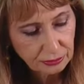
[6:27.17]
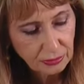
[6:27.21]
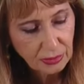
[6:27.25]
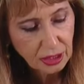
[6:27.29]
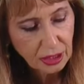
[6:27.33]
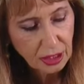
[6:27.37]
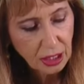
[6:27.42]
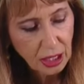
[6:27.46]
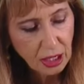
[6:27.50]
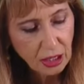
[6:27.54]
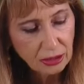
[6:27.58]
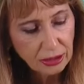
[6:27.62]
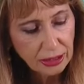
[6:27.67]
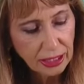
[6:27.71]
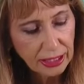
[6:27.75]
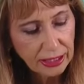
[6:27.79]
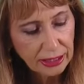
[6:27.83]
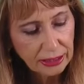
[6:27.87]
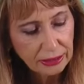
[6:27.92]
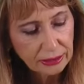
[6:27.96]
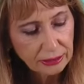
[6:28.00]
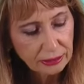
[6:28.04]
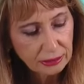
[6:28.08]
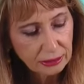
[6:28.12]
Okay.
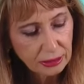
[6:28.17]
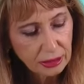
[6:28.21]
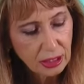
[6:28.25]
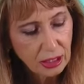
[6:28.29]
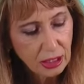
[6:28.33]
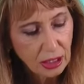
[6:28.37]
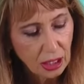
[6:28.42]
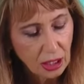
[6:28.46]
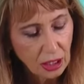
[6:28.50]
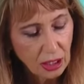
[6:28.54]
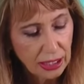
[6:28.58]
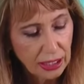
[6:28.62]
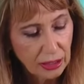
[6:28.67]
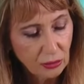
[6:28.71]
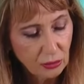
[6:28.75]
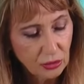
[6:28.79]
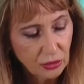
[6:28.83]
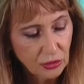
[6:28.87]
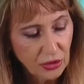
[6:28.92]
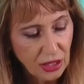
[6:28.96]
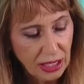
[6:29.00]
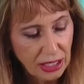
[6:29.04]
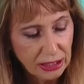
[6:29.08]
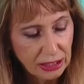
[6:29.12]
All right. Well,
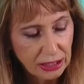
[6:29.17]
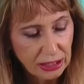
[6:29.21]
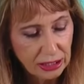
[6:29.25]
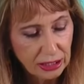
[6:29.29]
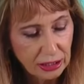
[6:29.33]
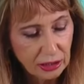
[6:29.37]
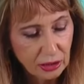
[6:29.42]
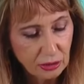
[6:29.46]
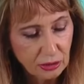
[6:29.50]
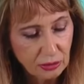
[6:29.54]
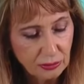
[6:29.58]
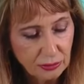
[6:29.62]
thank you.